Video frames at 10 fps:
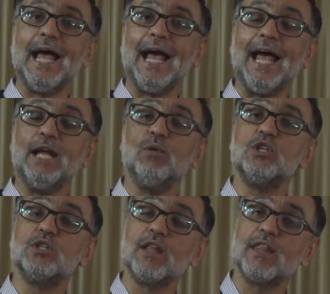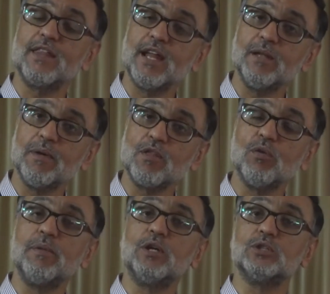And we'll study the third
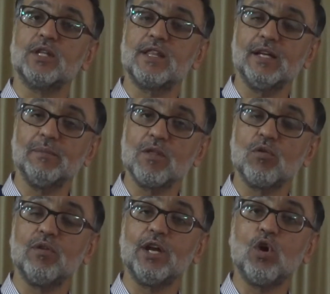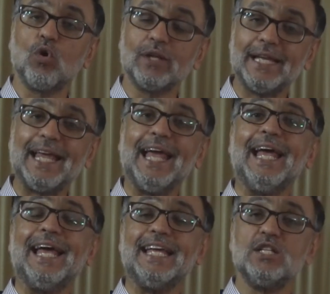method, because the third method recording
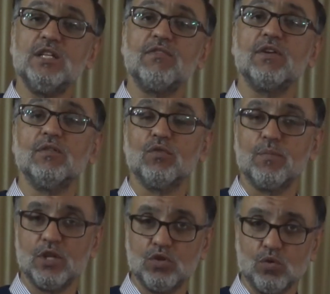is different from these